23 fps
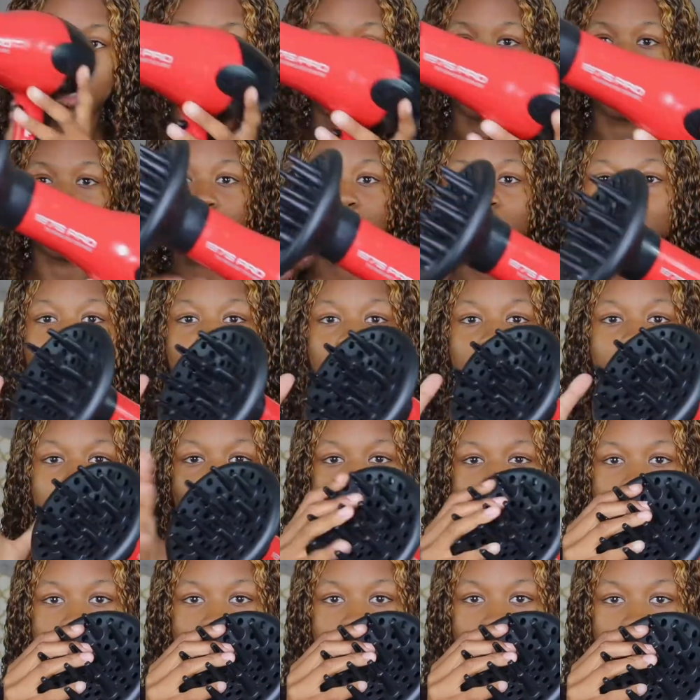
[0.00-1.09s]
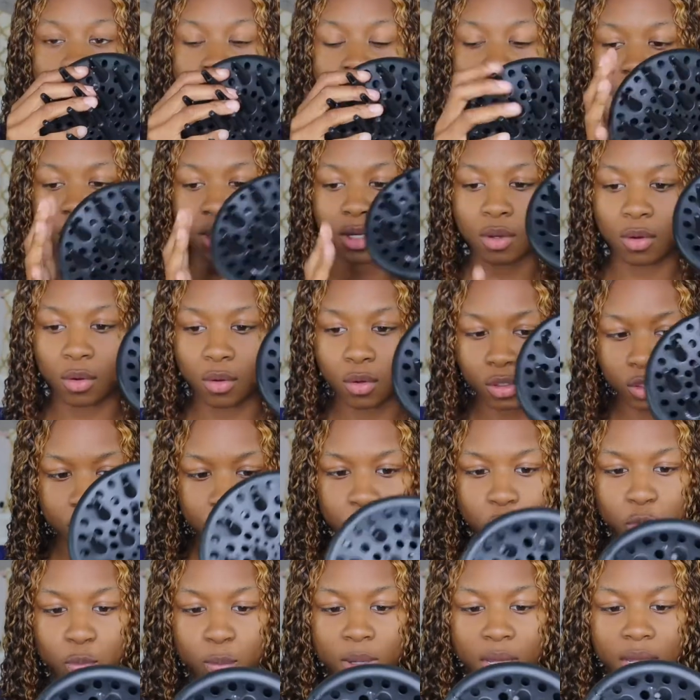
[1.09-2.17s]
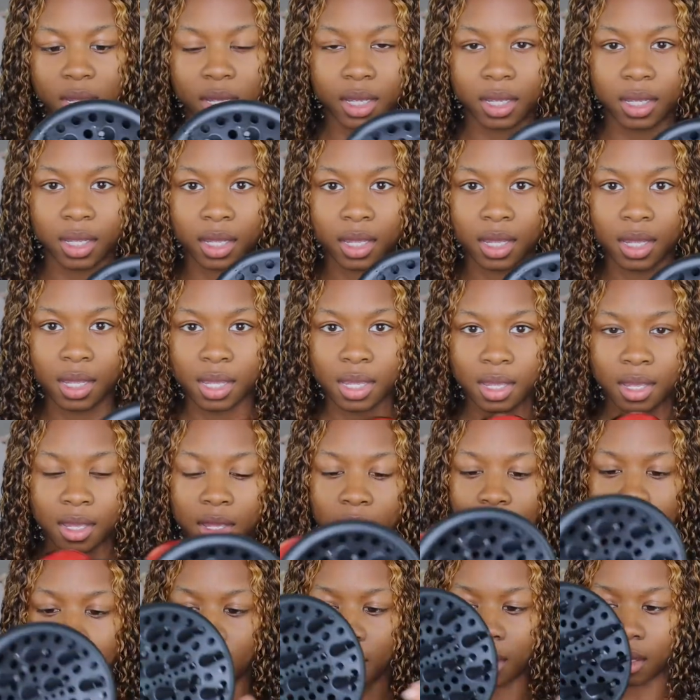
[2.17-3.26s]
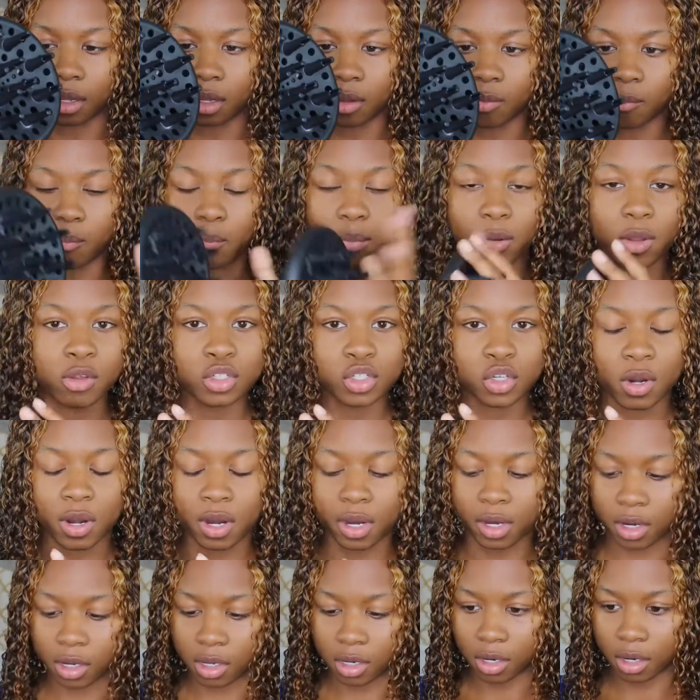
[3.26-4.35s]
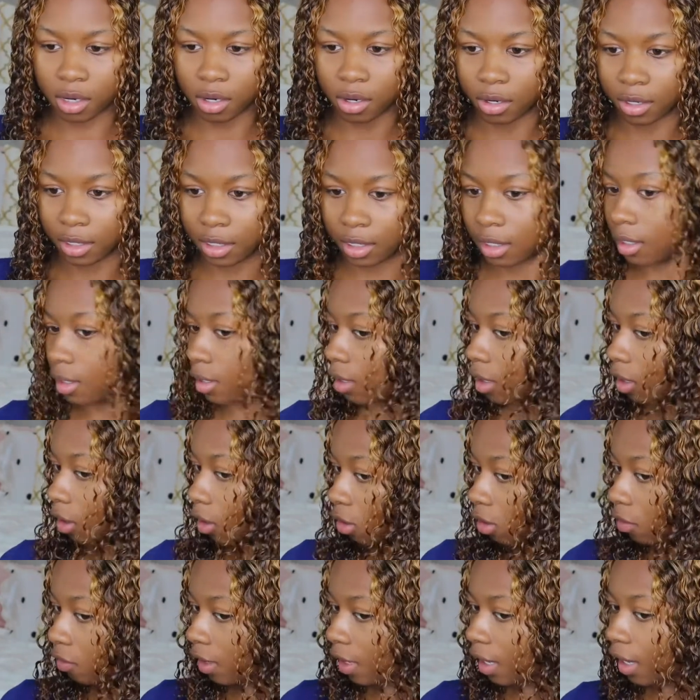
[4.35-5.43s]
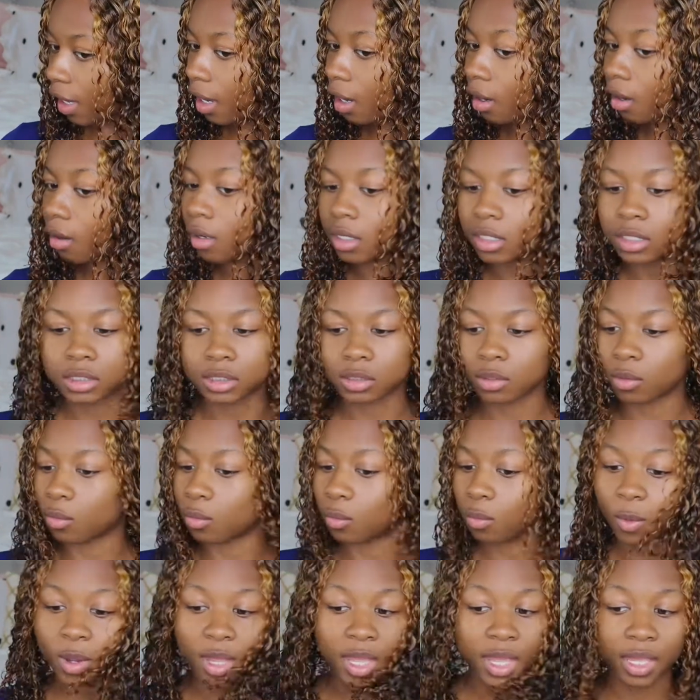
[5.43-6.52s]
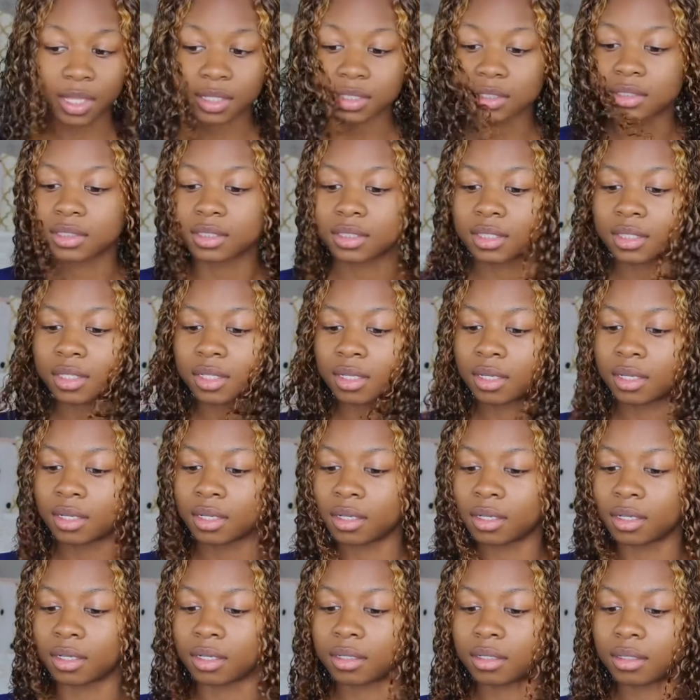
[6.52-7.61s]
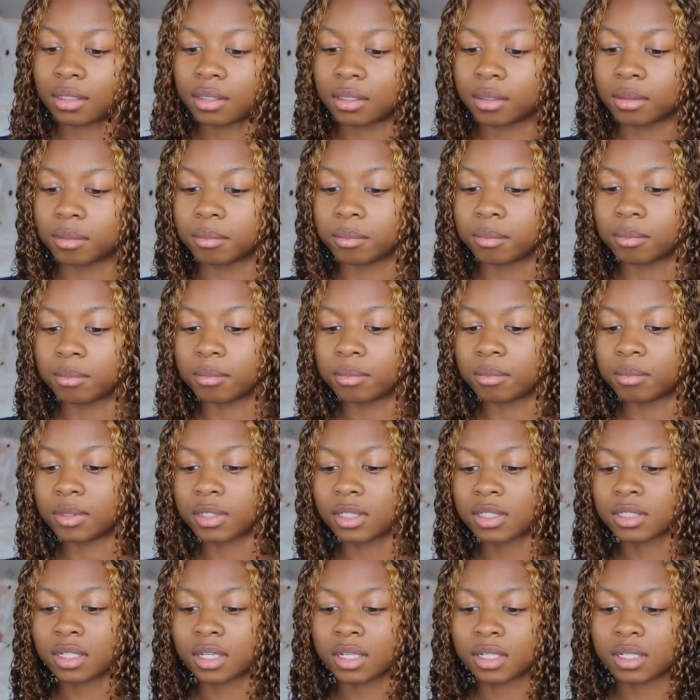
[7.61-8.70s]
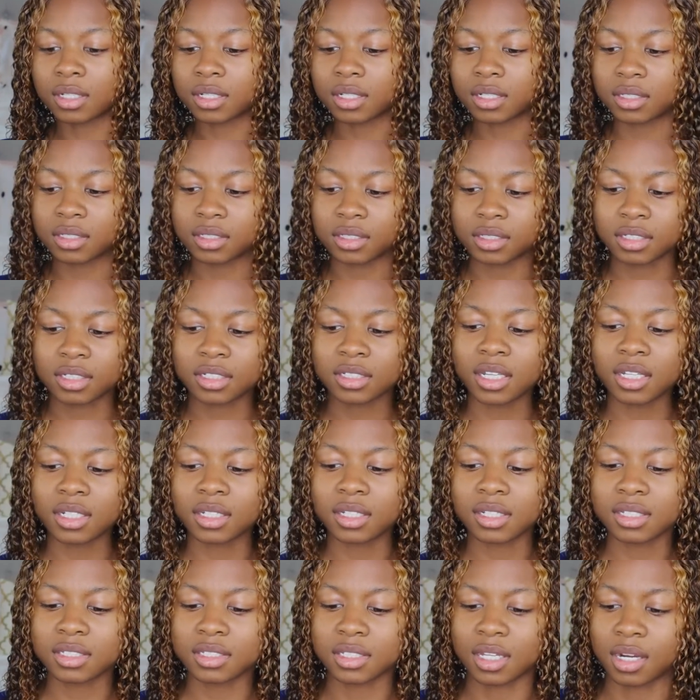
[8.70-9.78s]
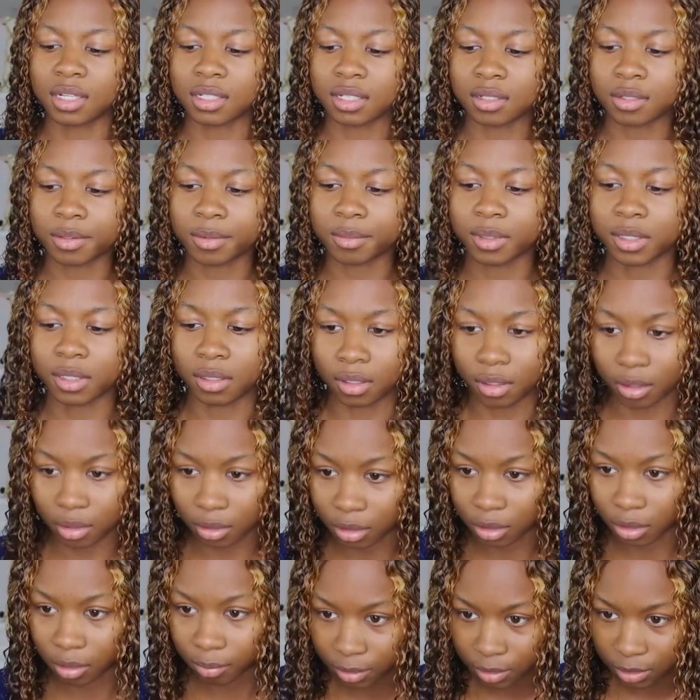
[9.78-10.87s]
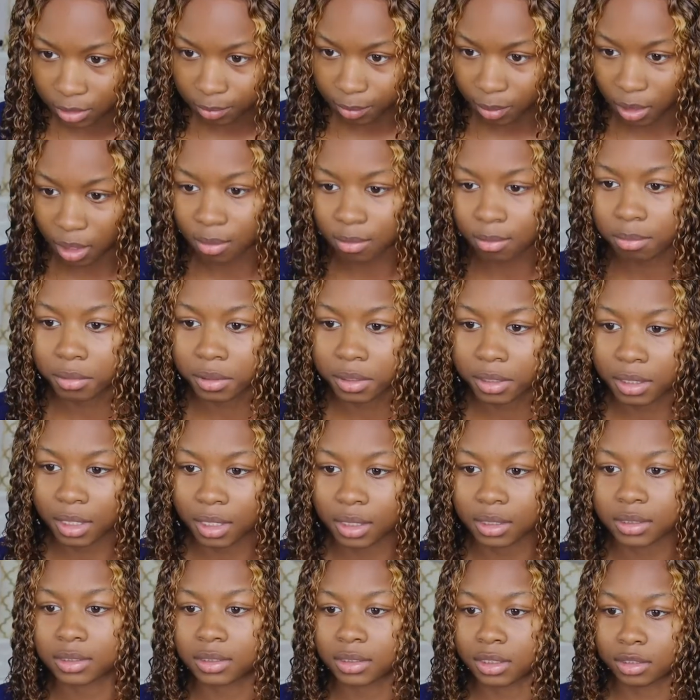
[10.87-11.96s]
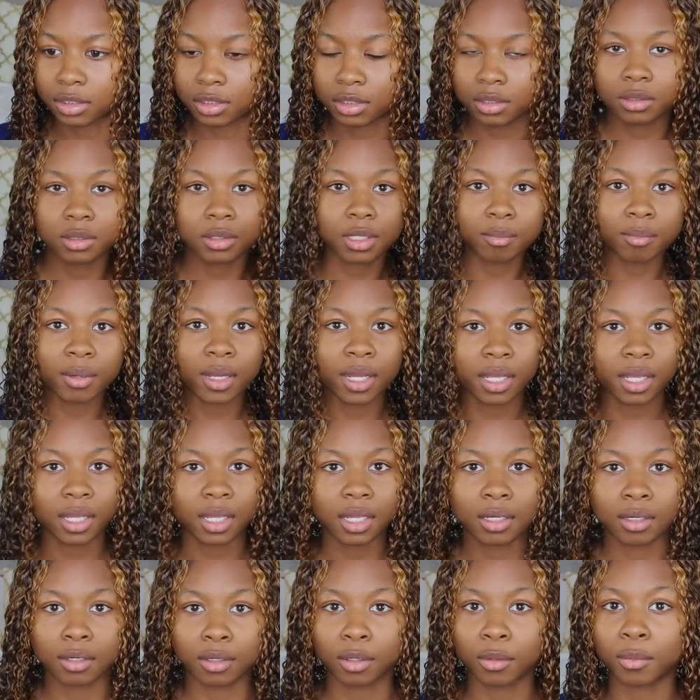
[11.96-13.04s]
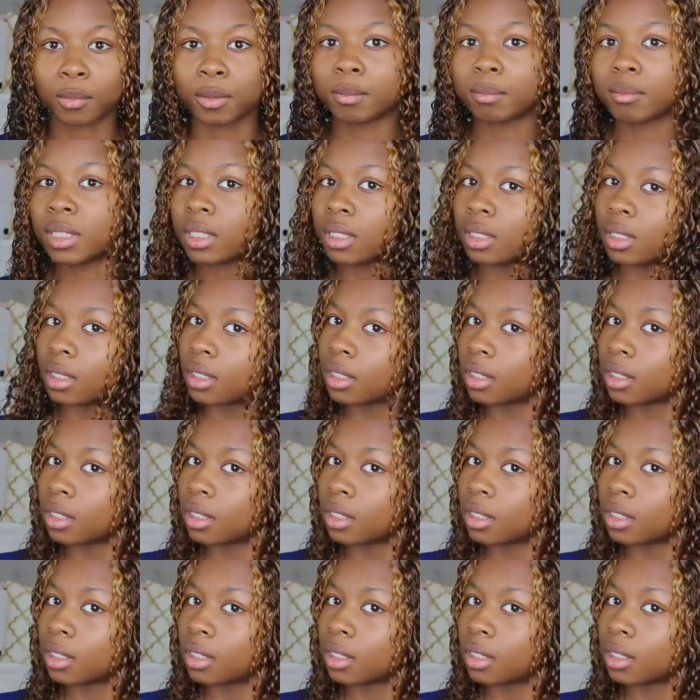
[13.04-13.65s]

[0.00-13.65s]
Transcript: diffuser attachment onto my um, blow dryer here and all the hair is wet. Um, looks like that, looks like this side is a little bit longer, but it's probably not centered in my head knowing me.